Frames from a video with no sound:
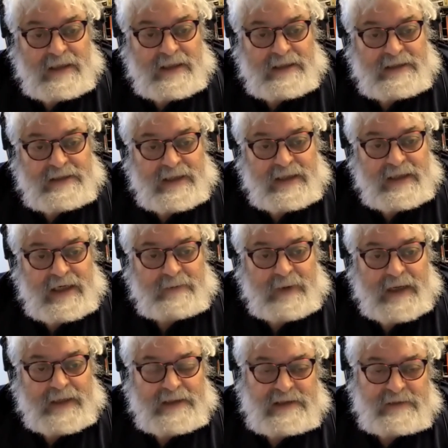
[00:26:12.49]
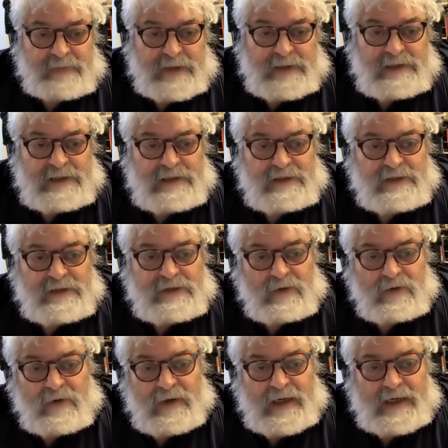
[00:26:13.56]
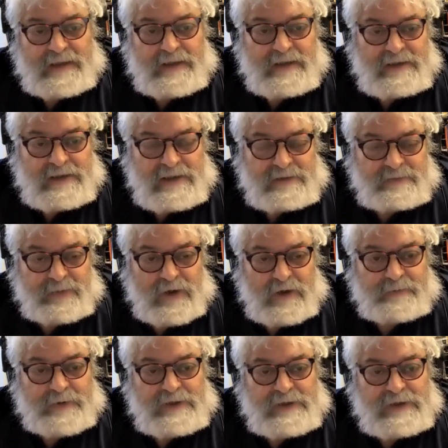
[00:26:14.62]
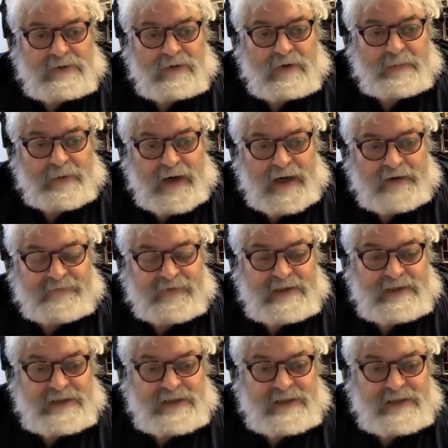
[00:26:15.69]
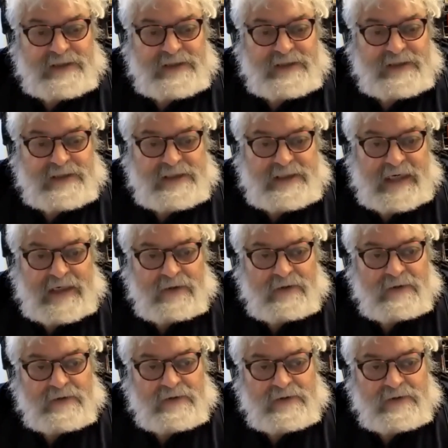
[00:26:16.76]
It's thinking about its business or ethics, its purpose or profits, its stakeholders or